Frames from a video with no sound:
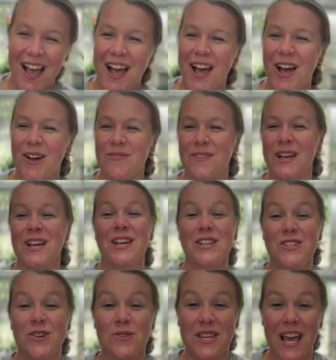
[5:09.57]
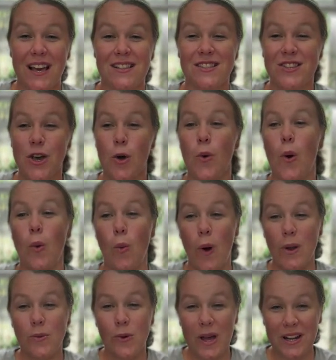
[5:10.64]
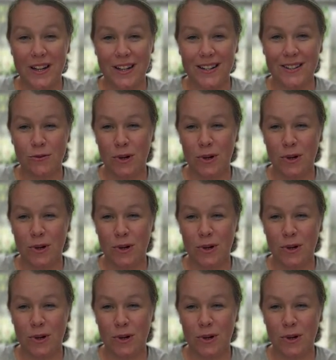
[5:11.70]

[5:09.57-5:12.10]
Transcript: So one winner